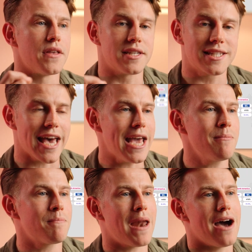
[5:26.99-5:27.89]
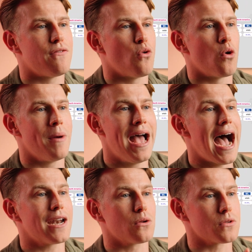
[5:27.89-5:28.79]
the same platform
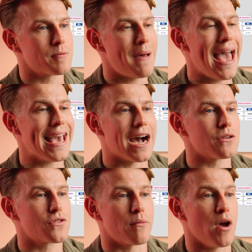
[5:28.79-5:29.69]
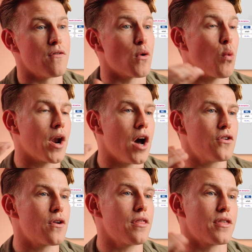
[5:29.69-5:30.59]
handles payouts from over
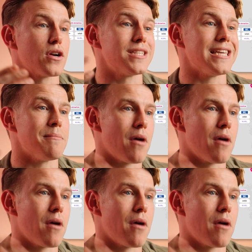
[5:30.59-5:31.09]
130